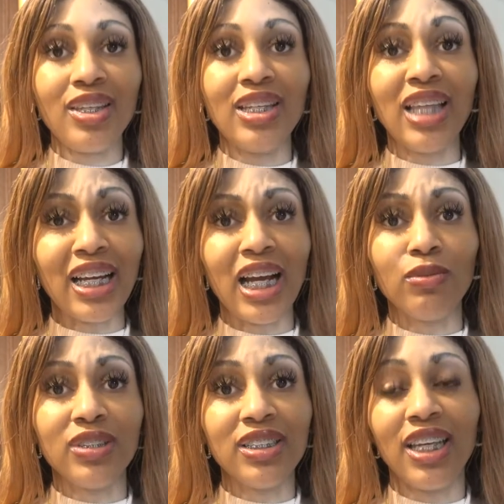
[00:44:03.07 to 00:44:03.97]
like I
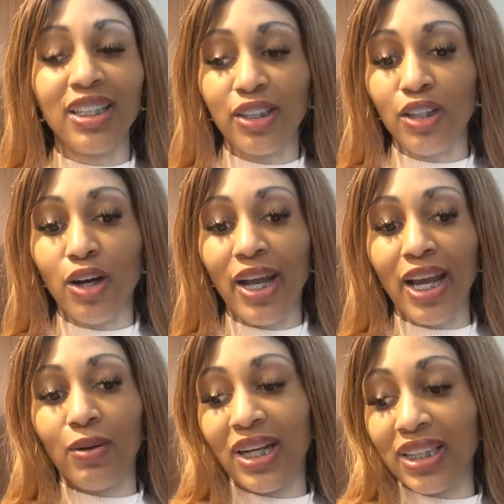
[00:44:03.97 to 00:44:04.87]
was telling y'all
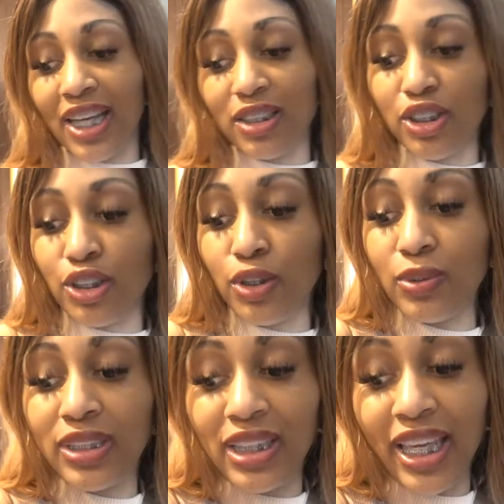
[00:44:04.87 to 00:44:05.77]
how I like to
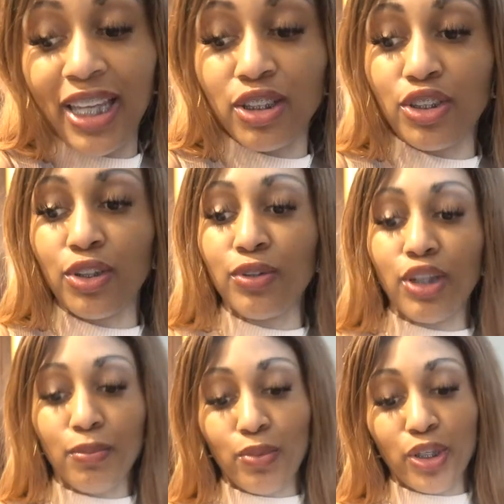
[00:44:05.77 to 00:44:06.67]
use Lancer,
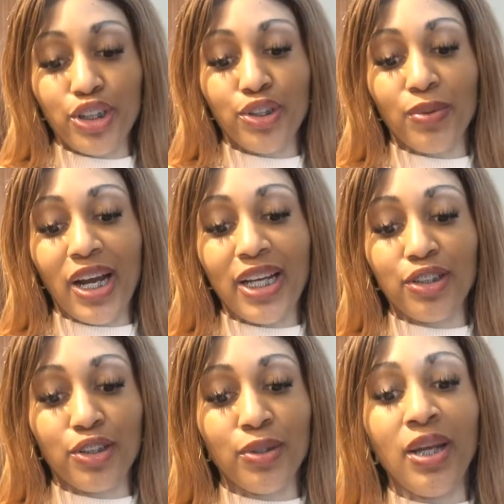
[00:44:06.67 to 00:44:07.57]
their
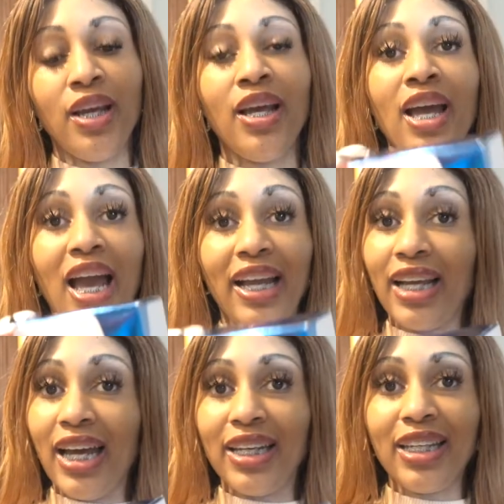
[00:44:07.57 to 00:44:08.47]
moisturizer. I
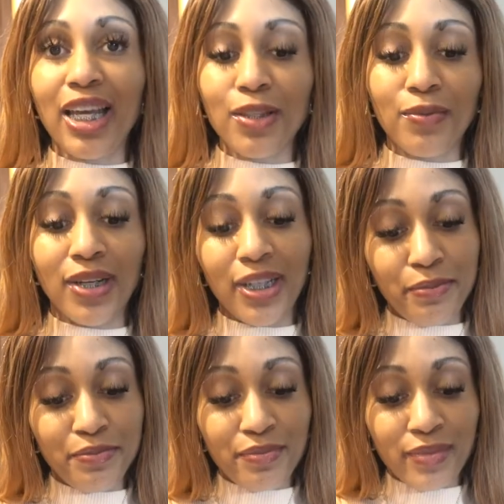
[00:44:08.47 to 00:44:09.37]
got another
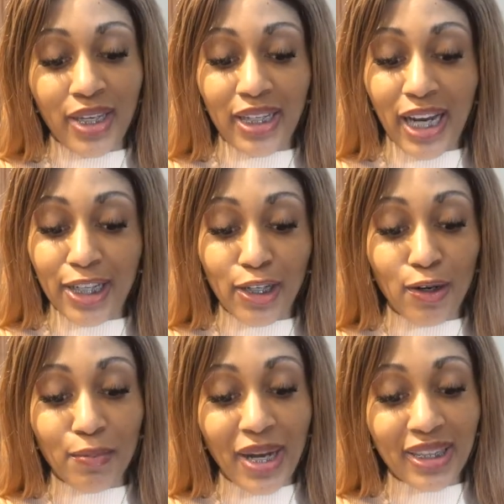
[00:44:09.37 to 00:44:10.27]
one, and I
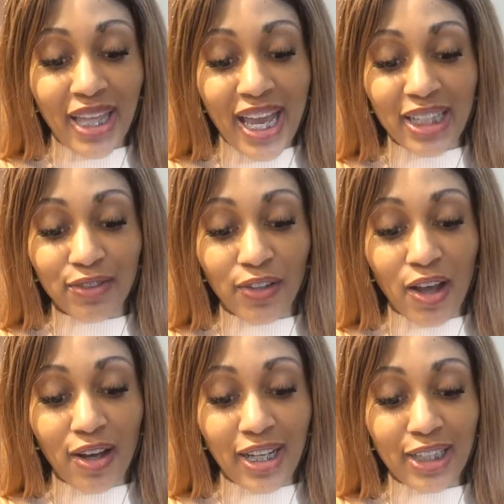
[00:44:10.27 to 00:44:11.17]
know in my last
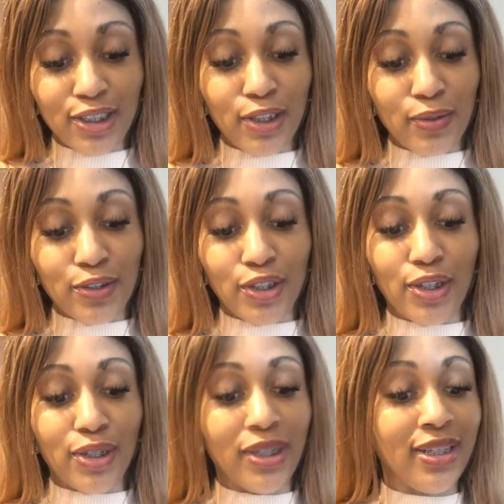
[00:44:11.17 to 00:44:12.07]
vlog I told
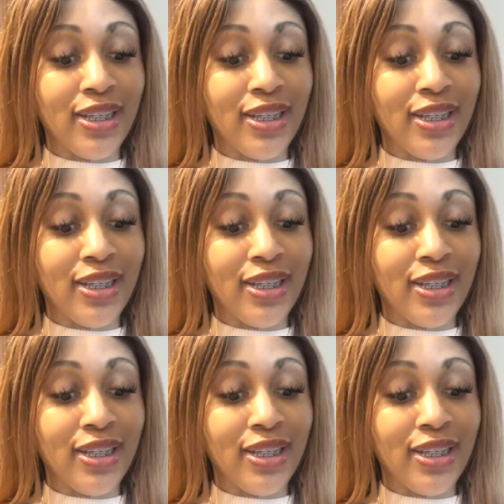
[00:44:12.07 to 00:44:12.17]
y'all